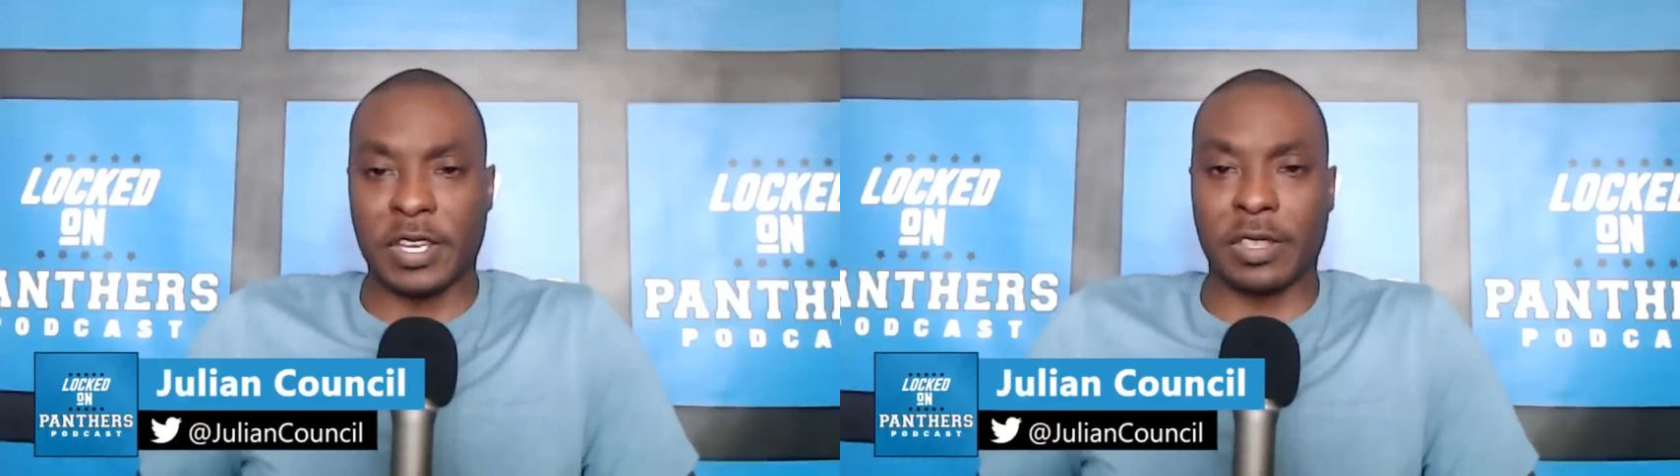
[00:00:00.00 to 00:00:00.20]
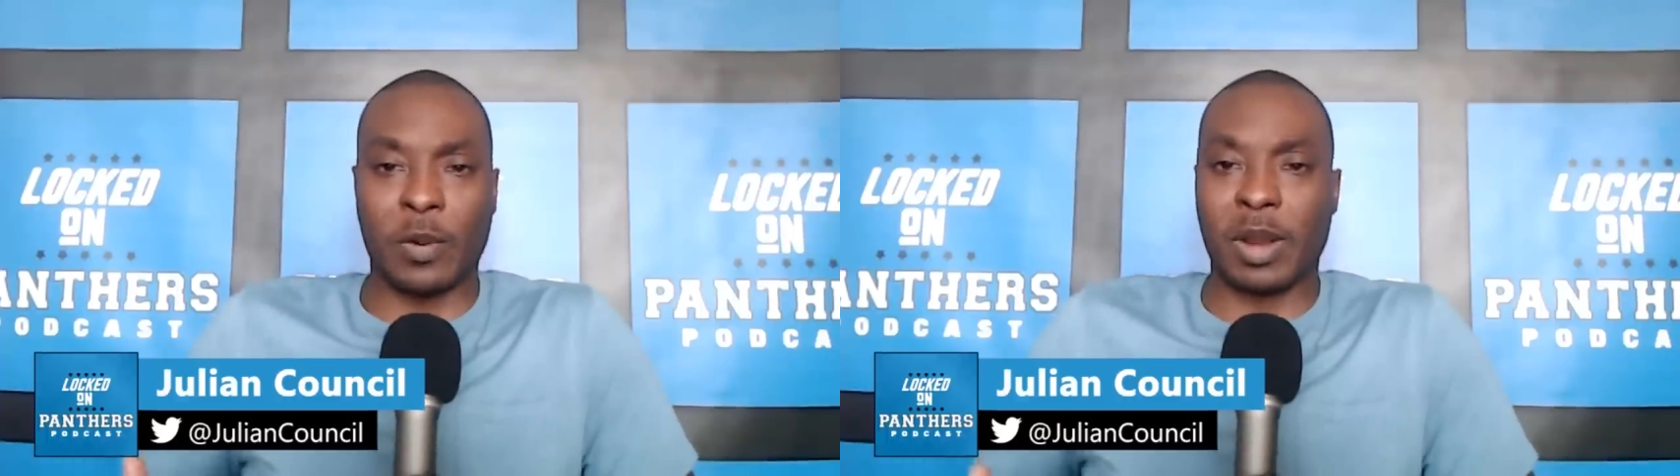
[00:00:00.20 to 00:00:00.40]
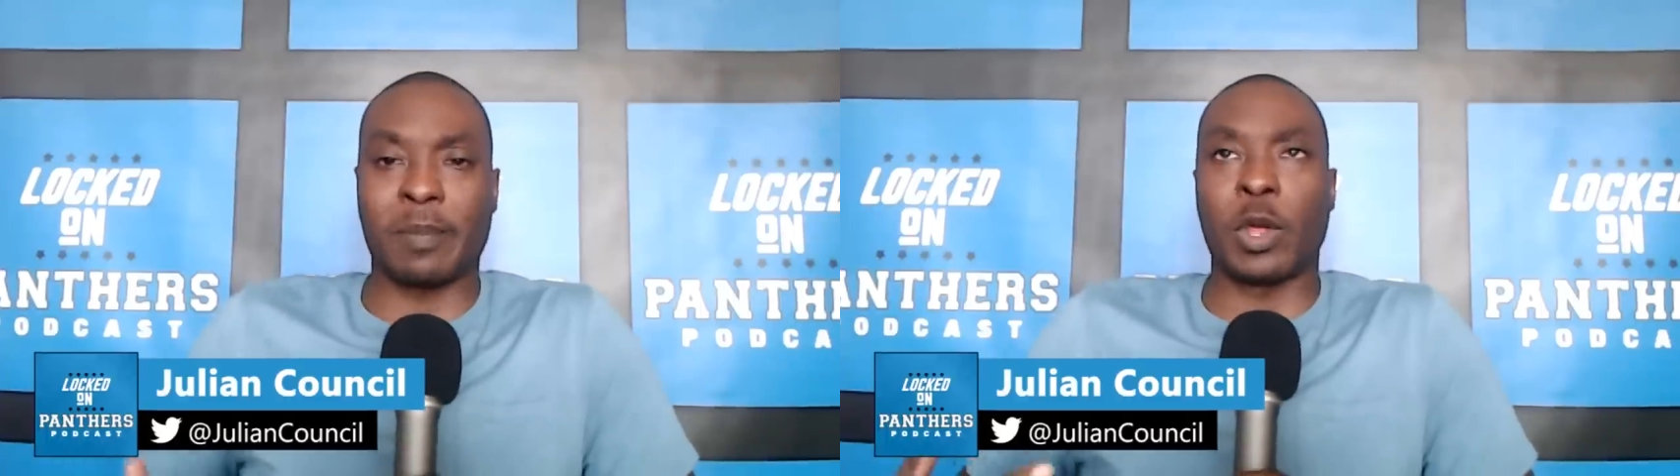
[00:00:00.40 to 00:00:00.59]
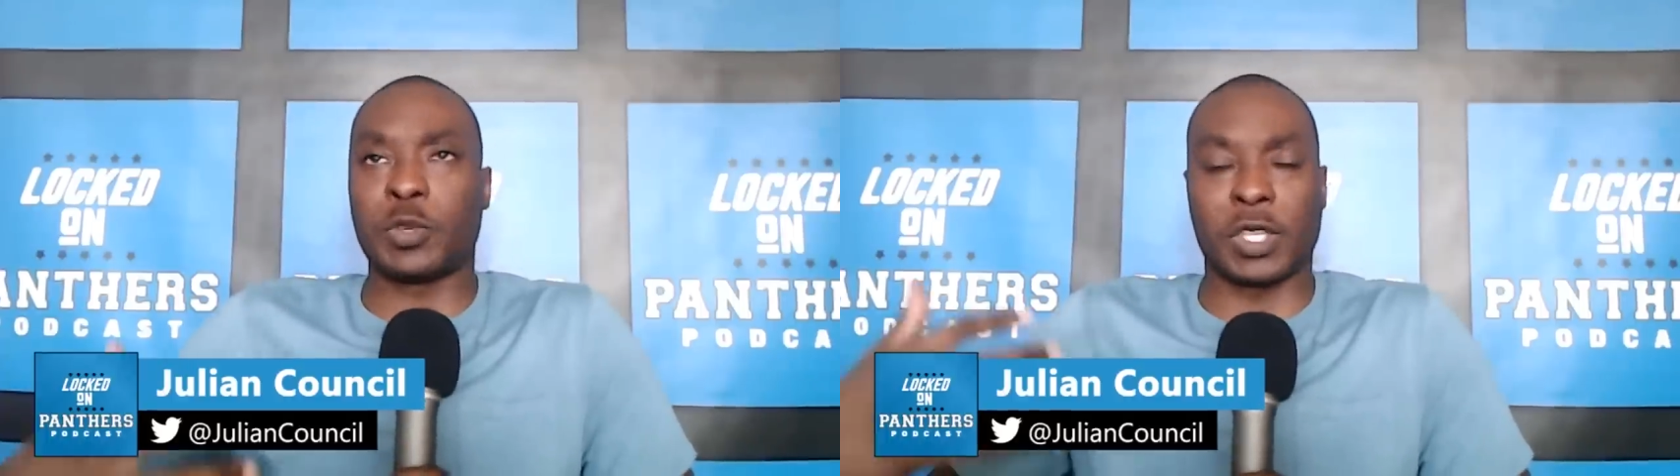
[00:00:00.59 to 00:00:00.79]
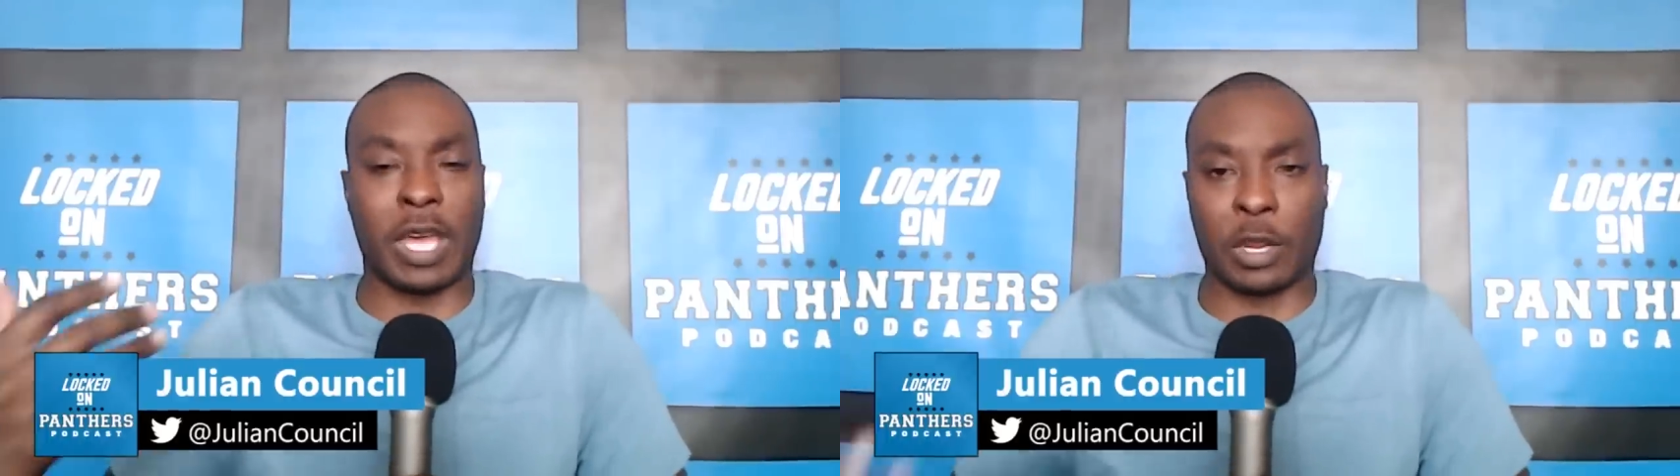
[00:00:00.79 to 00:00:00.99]
They want him close
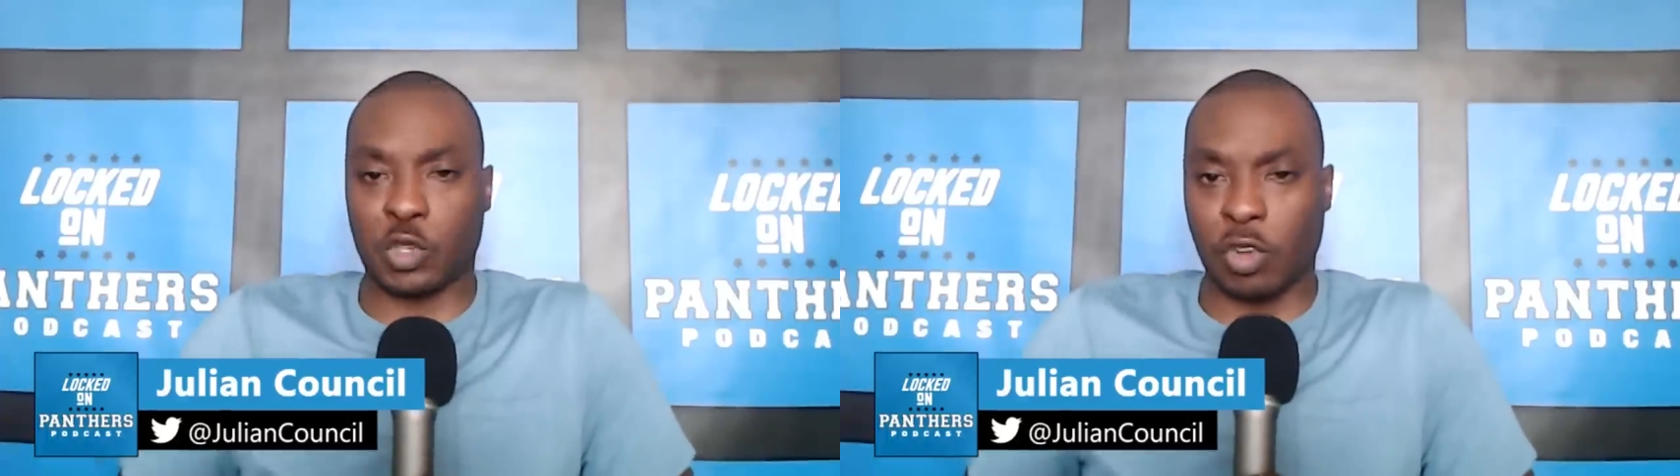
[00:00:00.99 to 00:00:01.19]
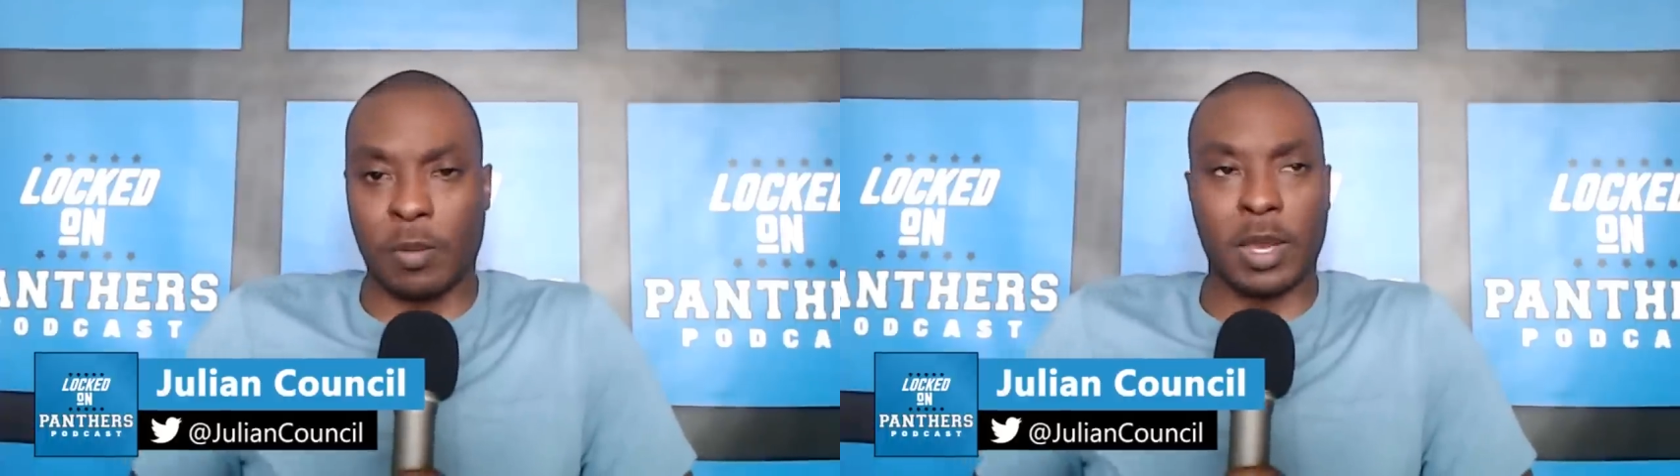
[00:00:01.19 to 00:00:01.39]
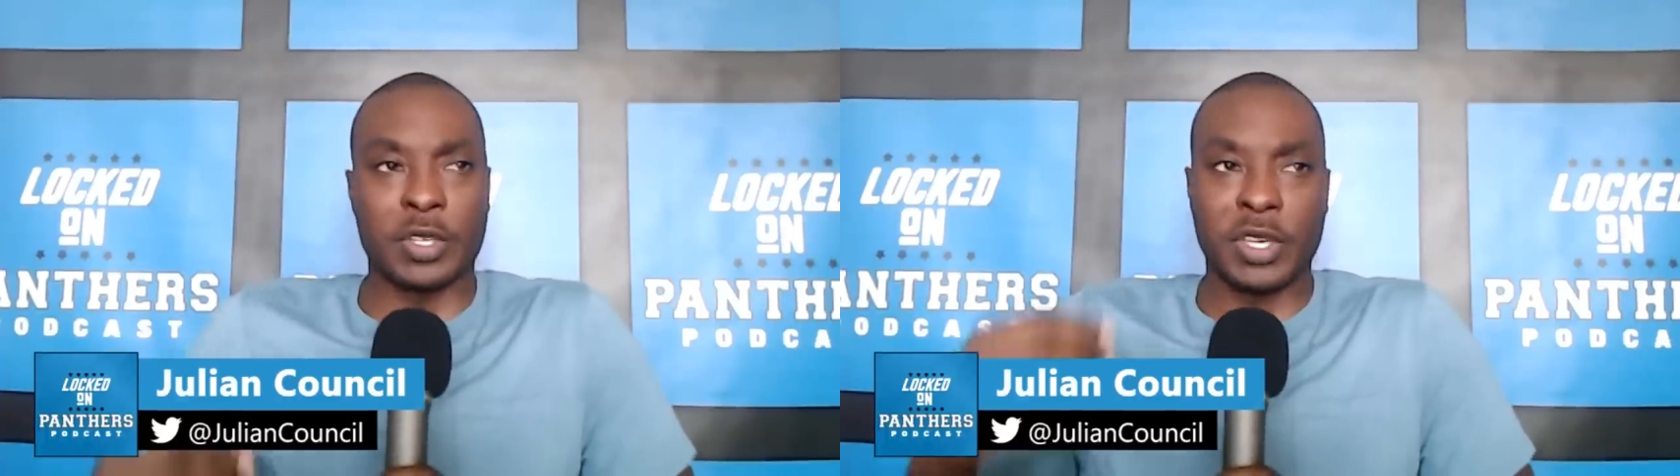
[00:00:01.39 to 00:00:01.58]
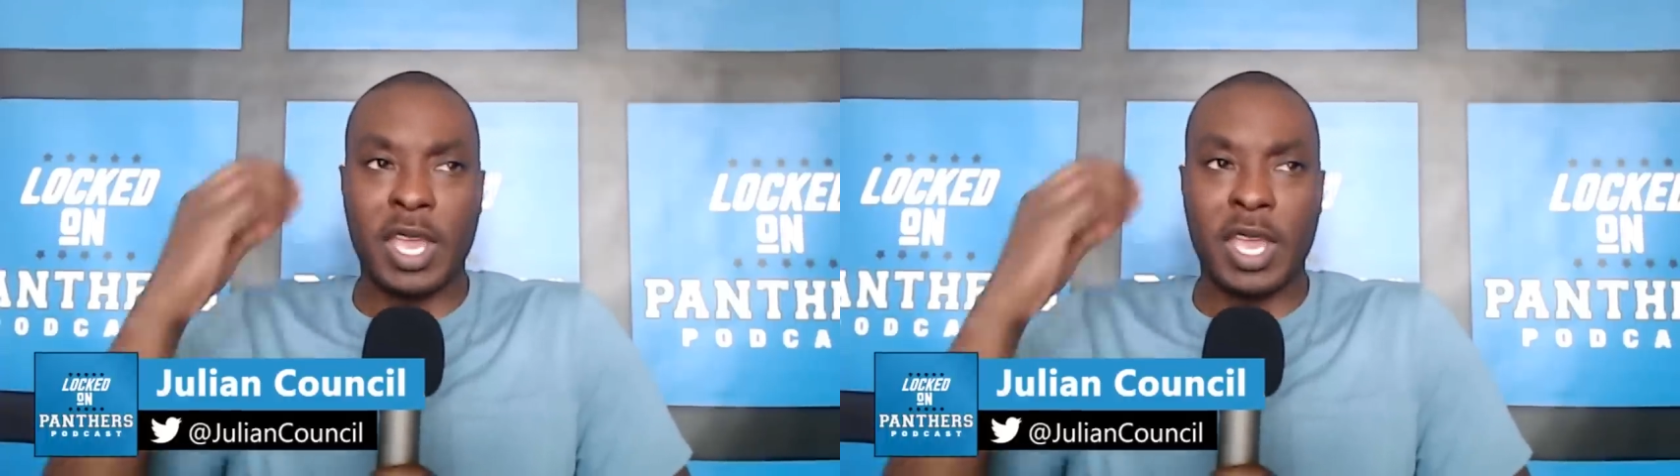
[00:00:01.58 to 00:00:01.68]
to the line of scrimmage.